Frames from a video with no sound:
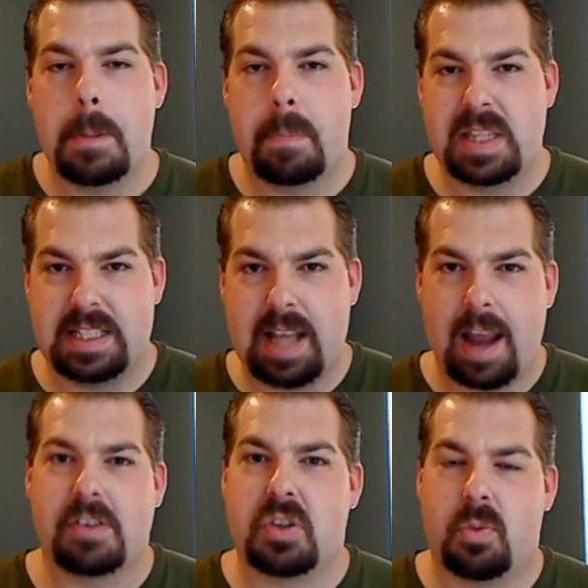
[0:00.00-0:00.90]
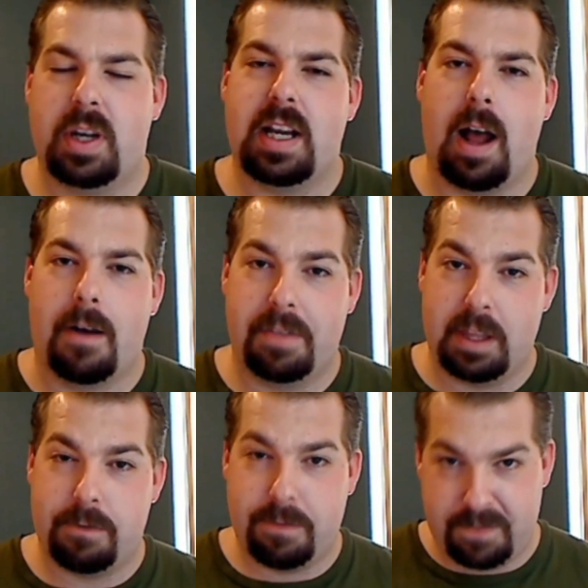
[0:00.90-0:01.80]
but the title screen of
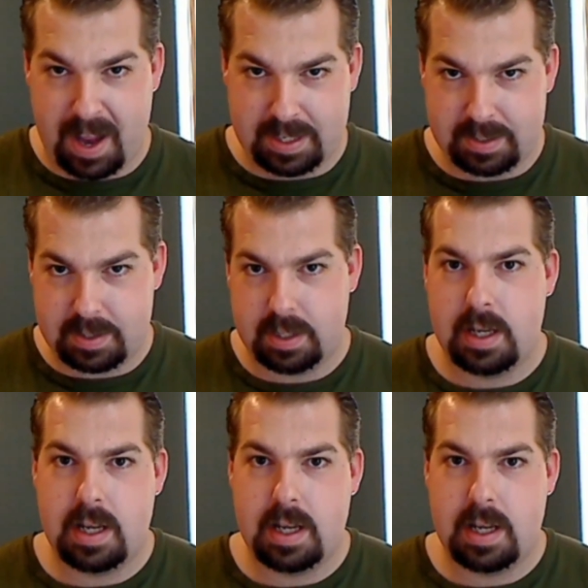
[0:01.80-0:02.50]
the fight.